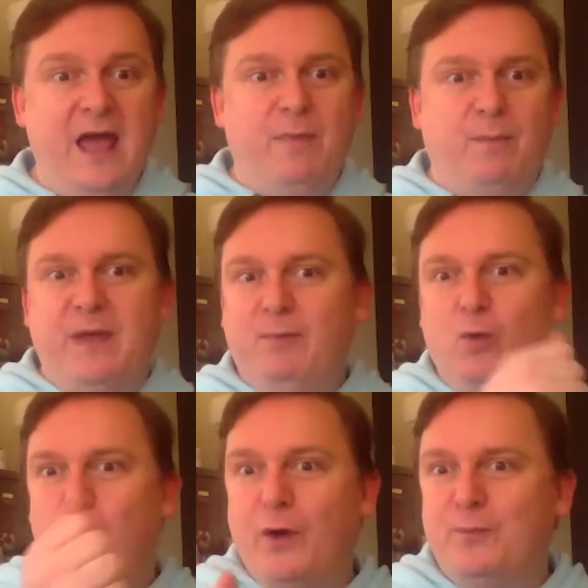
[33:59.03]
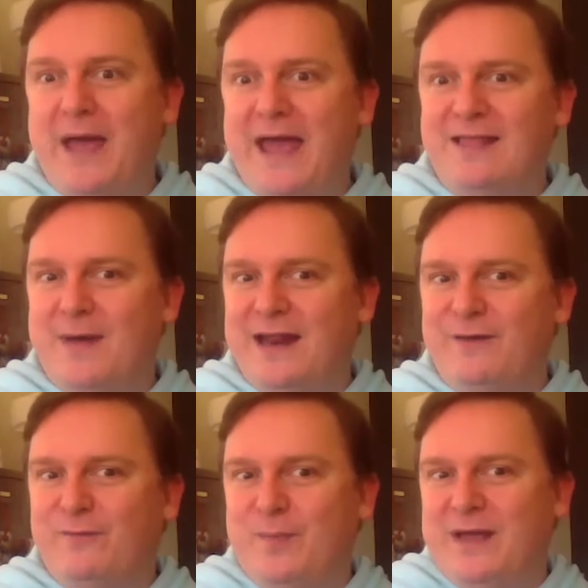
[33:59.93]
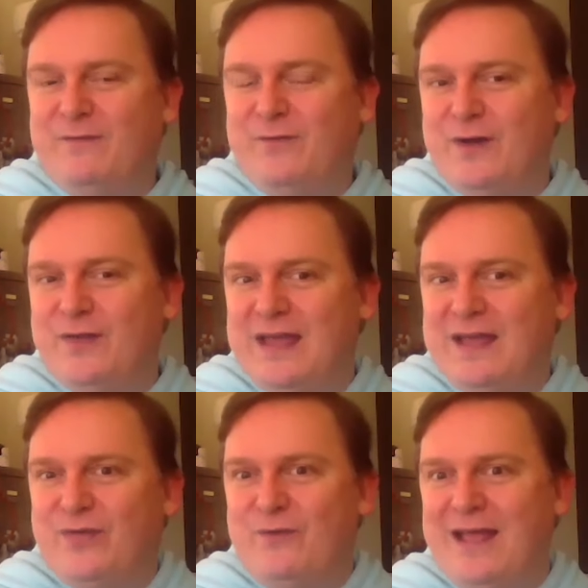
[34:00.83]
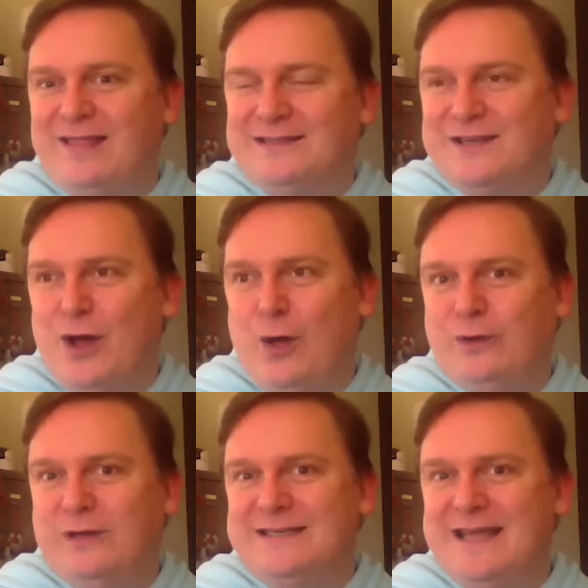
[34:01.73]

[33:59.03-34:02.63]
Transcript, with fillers: but people won't pay the money for a, for a thing of thread that's going to hold it